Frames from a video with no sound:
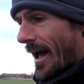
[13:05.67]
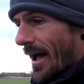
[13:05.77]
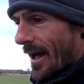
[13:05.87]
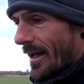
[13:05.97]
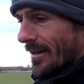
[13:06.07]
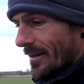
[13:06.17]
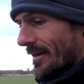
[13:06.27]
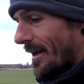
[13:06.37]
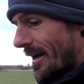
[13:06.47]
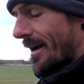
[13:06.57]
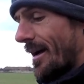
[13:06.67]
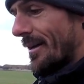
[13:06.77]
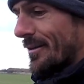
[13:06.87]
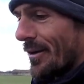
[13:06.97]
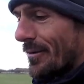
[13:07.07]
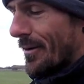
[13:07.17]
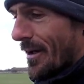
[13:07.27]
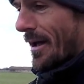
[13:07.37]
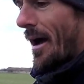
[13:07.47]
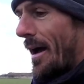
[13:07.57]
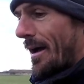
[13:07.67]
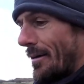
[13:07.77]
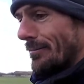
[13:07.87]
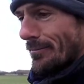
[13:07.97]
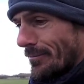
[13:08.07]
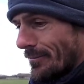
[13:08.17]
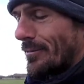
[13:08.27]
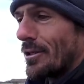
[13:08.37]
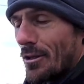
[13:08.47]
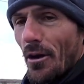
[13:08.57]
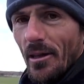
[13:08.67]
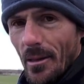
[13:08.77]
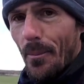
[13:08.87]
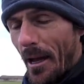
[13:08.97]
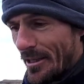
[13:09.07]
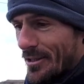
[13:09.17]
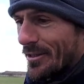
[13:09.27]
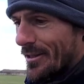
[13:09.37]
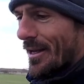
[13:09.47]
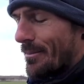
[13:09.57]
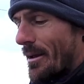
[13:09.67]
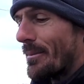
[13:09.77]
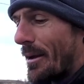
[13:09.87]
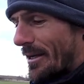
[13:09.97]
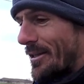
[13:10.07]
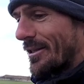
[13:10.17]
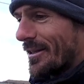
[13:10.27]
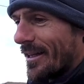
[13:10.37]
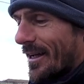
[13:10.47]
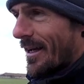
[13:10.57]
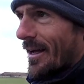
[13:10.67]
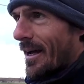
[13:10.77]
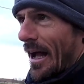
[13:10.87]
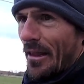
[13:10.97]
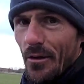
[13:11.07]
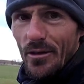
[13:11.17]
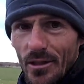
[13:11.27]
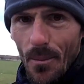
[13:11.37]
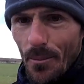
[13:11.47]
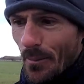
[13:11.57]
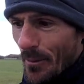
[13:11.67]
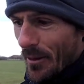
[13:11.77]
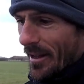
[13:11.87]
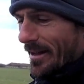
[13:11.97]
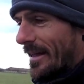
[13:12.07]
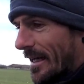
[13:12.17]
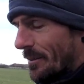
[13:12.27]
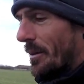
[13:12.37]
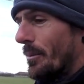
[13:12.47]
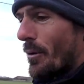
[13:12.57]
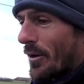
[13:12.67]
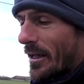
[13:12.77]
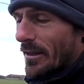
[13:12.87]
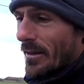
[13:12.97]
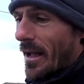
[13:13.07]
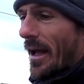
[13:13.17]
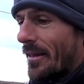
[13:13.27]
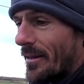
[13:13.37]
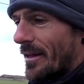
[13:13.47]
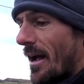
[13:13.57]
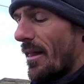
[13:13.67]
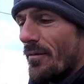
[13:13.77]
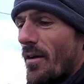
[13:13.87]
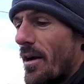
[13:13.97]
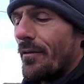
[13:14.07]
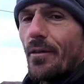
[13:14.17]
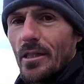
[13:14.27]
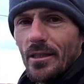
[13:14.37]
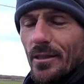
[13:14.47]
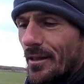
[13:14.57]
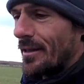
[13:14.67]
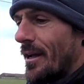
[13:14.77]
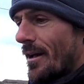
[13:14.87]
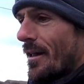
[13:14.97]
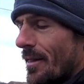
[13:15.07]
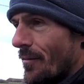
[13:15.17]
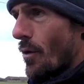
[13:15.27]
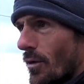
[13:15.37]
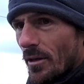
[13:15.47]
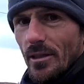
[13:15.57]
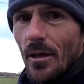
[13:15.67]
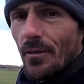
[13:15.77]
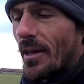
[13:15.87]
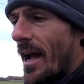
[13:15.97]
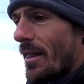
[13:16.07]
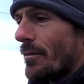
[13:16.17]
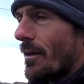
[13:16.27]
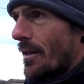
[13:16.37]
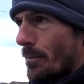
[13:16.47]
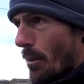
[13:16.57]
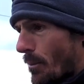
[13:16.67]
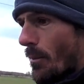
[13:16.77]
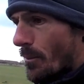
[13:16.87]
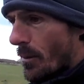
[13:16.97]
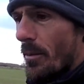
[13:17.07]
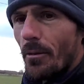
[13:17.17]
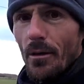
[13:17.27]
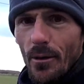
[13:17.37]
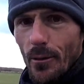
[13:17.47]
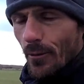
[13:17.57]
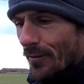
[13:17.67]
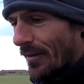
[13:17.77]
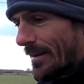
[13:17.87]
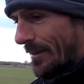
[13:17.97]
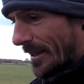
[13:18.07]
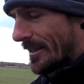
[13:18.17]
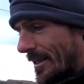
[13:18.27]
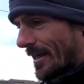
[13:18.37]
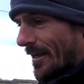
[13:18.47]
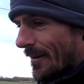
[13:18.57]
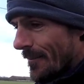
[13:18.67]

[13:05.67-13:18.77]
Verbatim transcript: And uh, so I'm um, just learning the patience and being patient I notice some people they get up in the morning and uh, they're very efficient and they've got all their stuff together and they boom boom boom they're out the door in five minutes